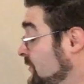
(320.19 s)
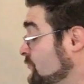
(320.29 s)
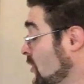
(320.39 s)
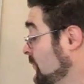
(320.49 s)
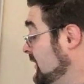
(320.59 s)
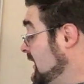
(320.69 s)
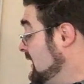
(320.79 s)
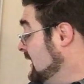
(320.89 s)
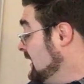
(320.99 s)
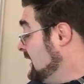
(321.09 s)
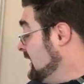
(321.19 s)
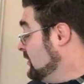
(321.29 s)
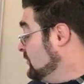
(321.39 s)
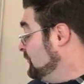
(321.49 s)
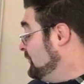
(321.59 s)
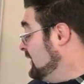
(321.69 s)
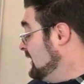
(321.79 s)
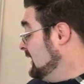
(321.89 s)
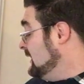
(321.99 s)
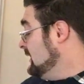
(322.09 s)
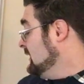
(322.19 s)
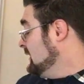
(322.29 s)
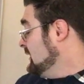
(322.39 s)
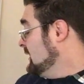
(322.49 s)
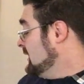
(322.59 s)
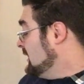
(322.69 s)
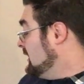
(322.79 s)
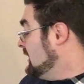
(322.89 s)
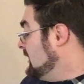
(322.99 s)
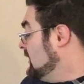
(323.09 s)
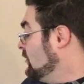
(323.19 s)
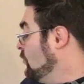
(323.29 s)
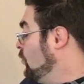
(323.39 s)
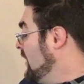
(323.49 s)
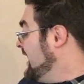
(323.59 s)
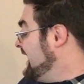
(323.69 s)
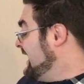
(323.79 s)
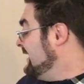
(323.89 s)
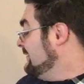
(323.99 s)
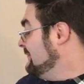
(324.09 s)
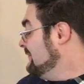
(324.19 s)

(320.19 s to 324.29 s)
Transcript: with Robbie, it could be where